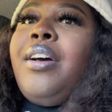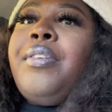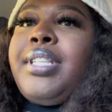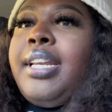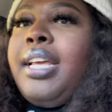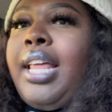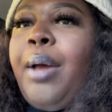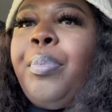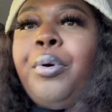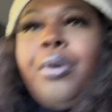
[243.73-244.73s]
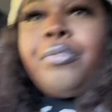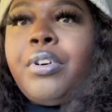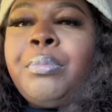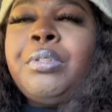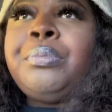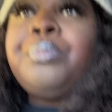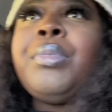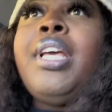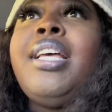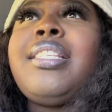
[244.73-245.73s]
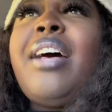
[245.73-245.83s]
notes and then like pull from them.